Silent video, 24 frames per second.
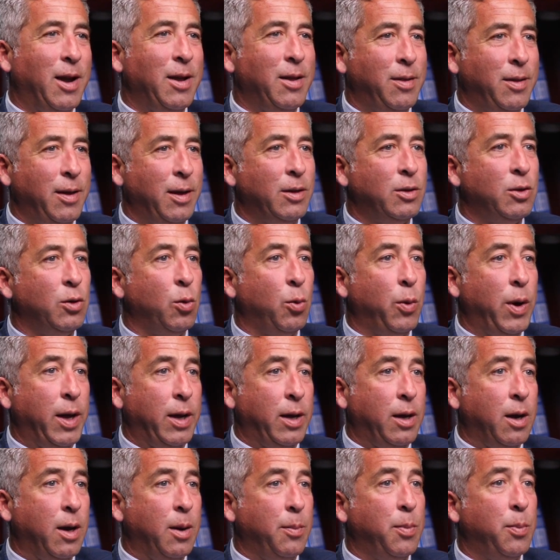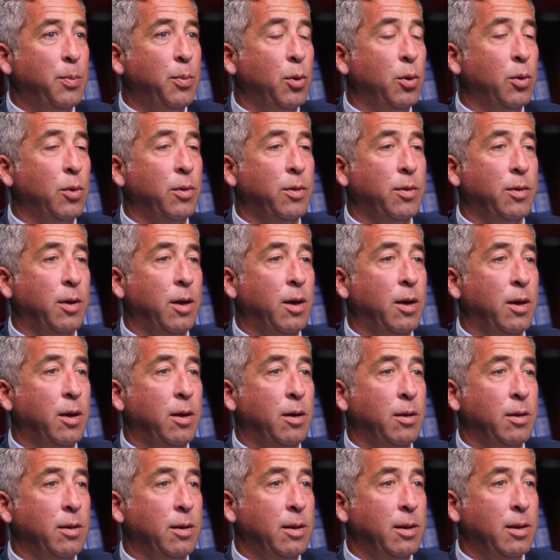I think, to wake up both
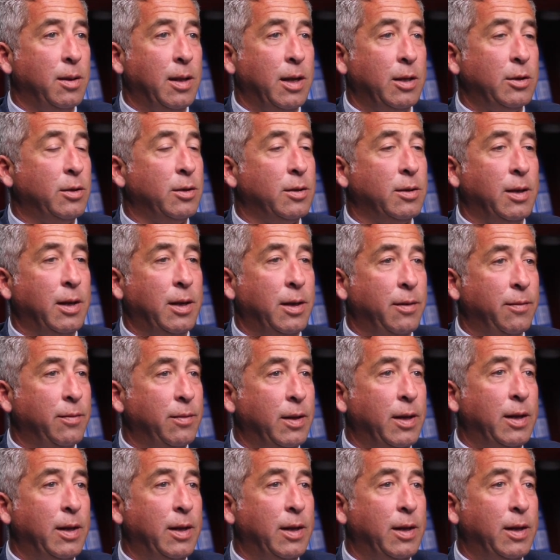legislative